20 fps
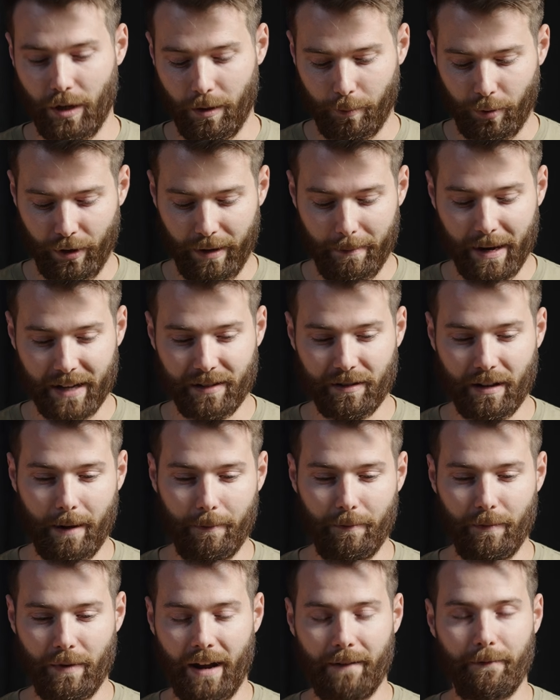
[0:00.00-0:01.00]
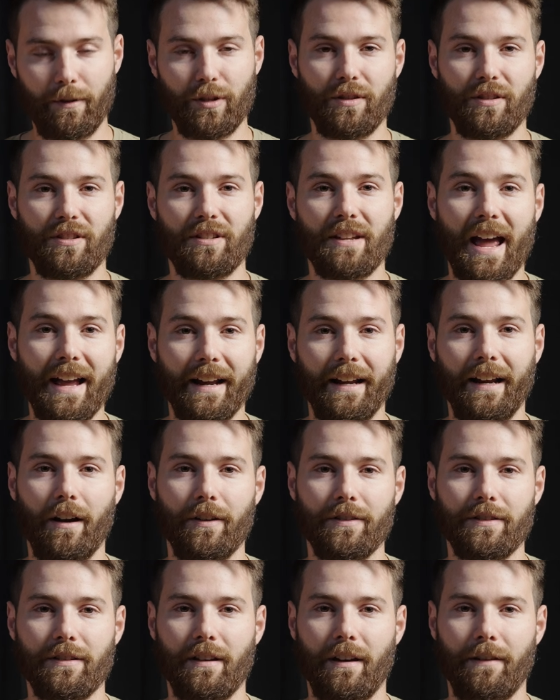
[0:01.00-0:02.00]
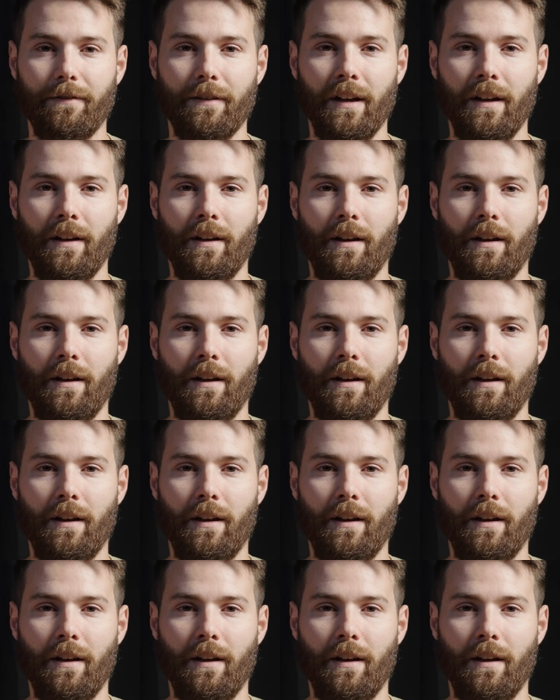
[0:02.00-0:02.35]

pretty messed up night vision snagging on stuff.